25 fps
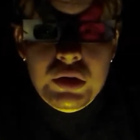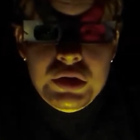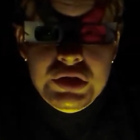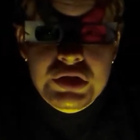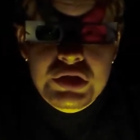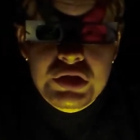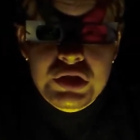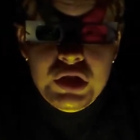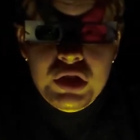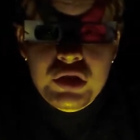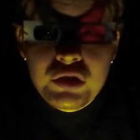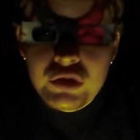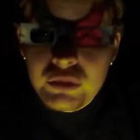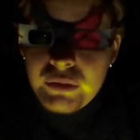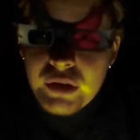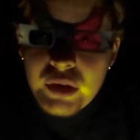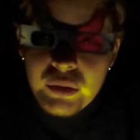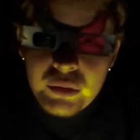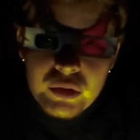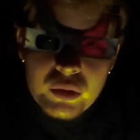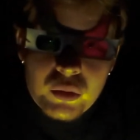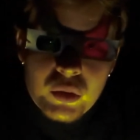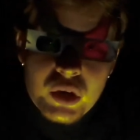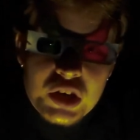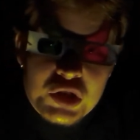course, you
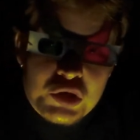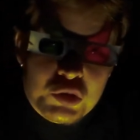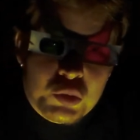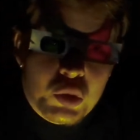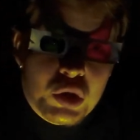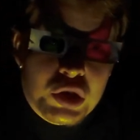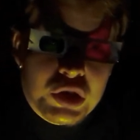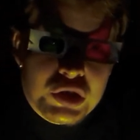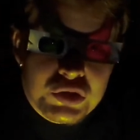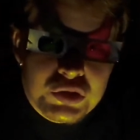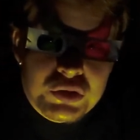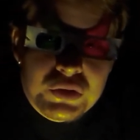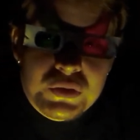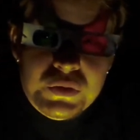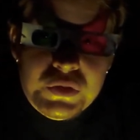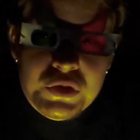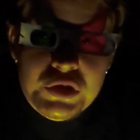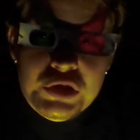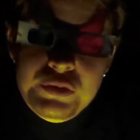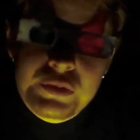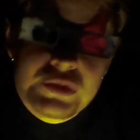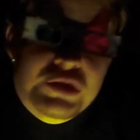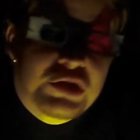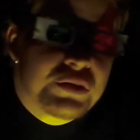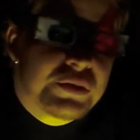might want to watch 1 and 2
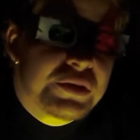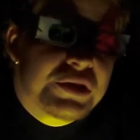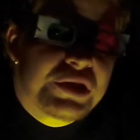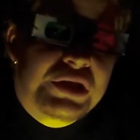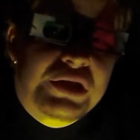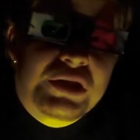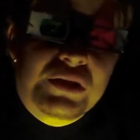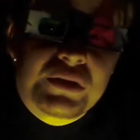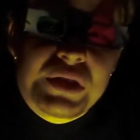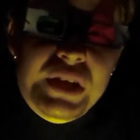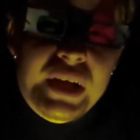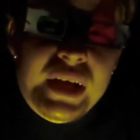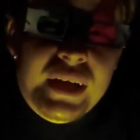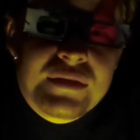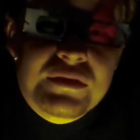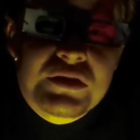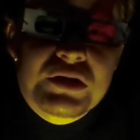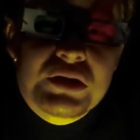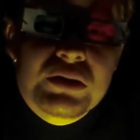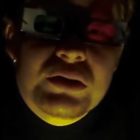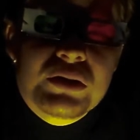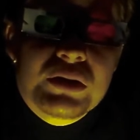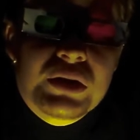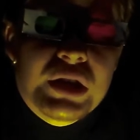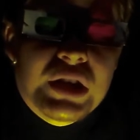first, but you really don't have
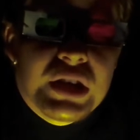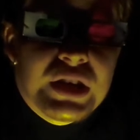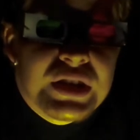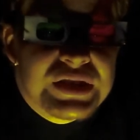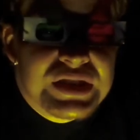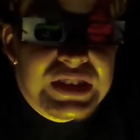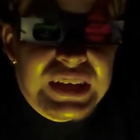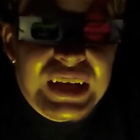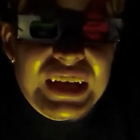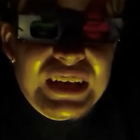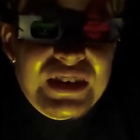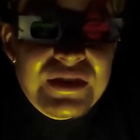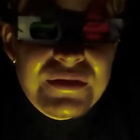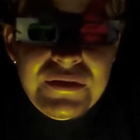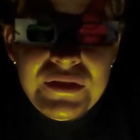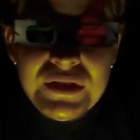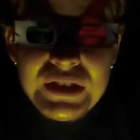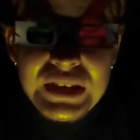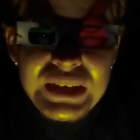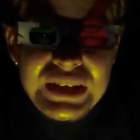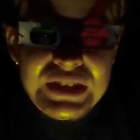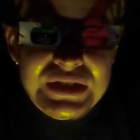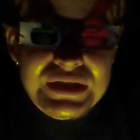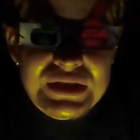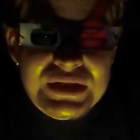to. So I kind of
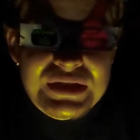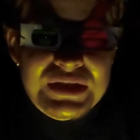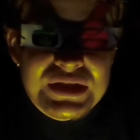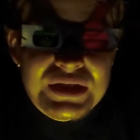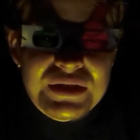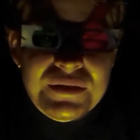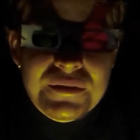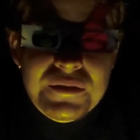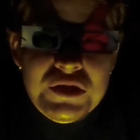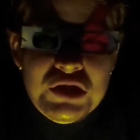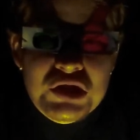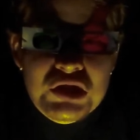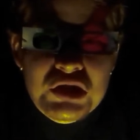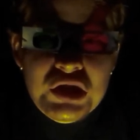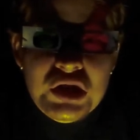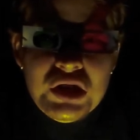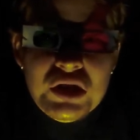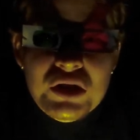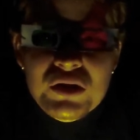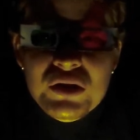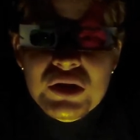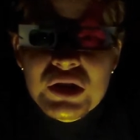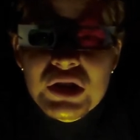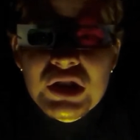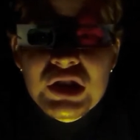feel like it's a TV
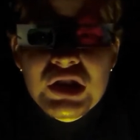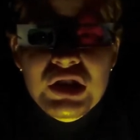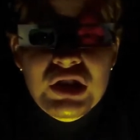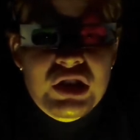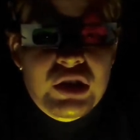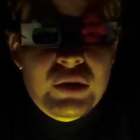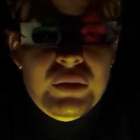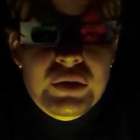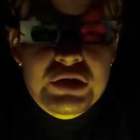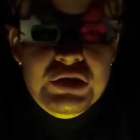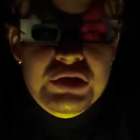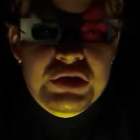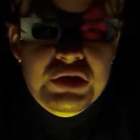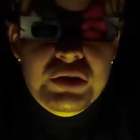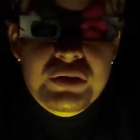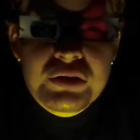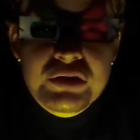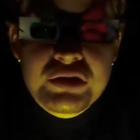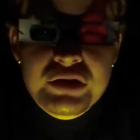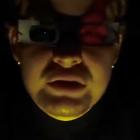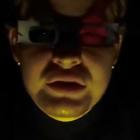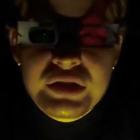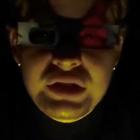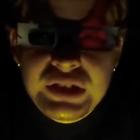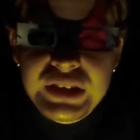show. It
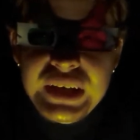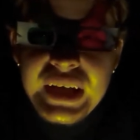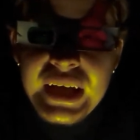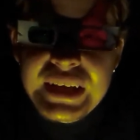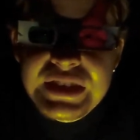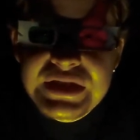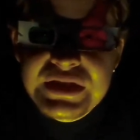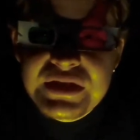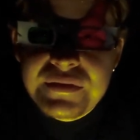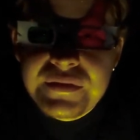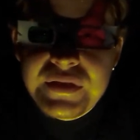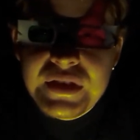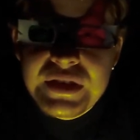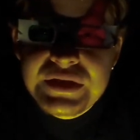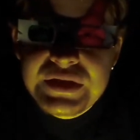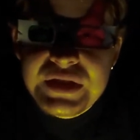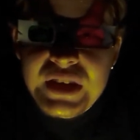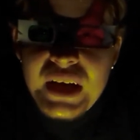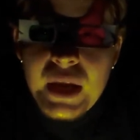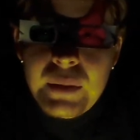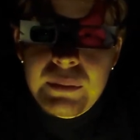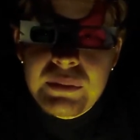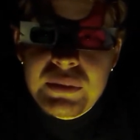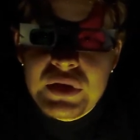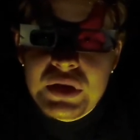shows you the last events
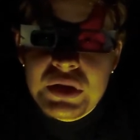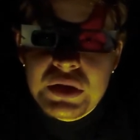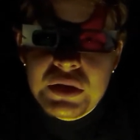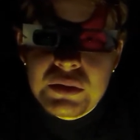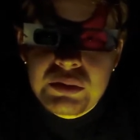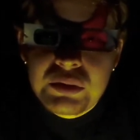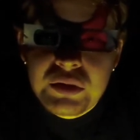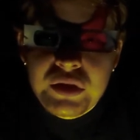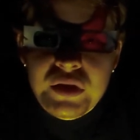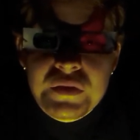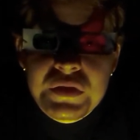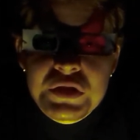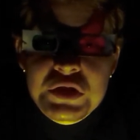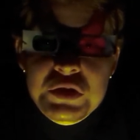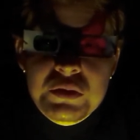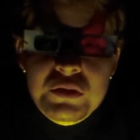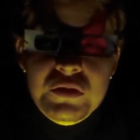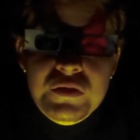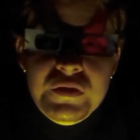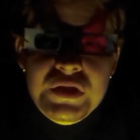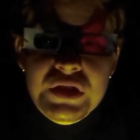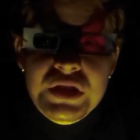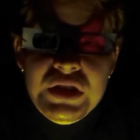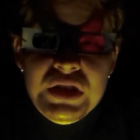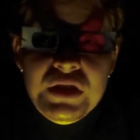that happened in the previous
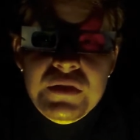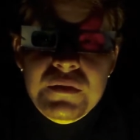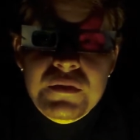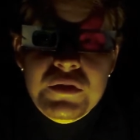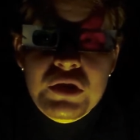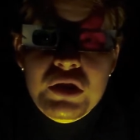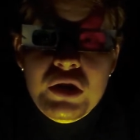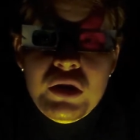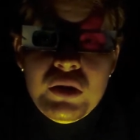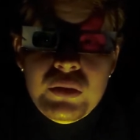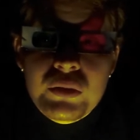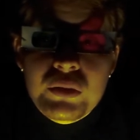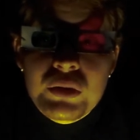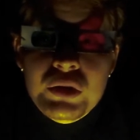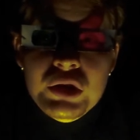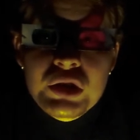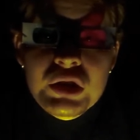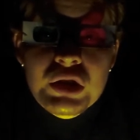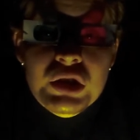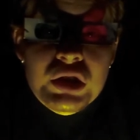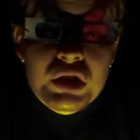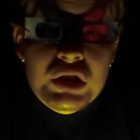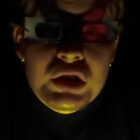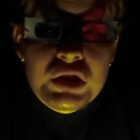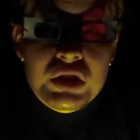movie, even though
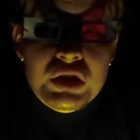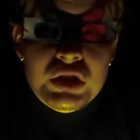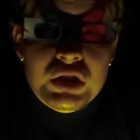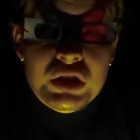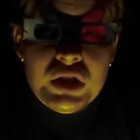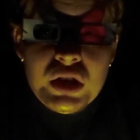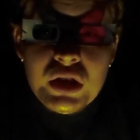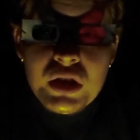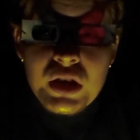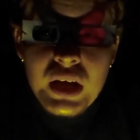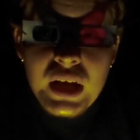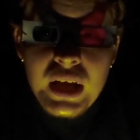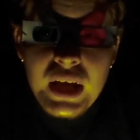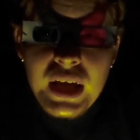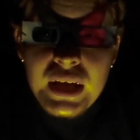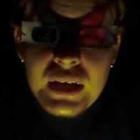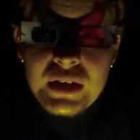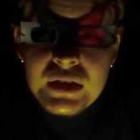the